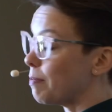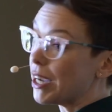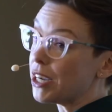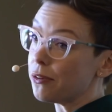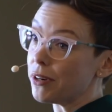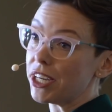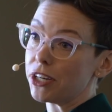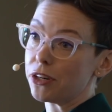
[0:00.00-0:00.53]
my
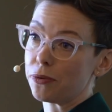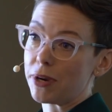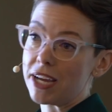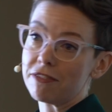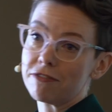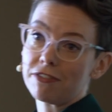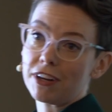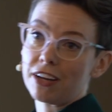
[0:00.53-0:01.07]

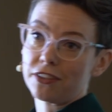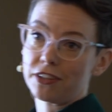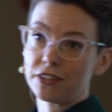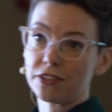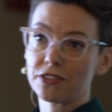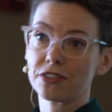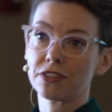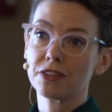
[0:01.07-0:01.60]

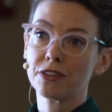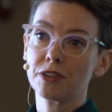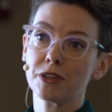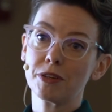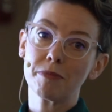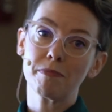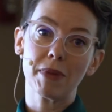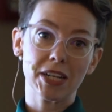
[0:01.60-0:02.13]
great-grandfather's
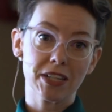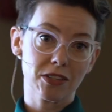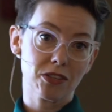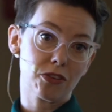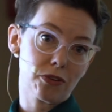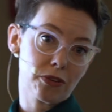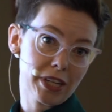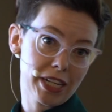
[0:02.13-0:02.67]
money
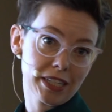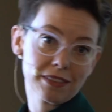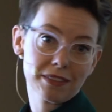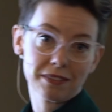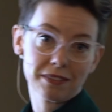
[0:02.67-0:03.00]
story.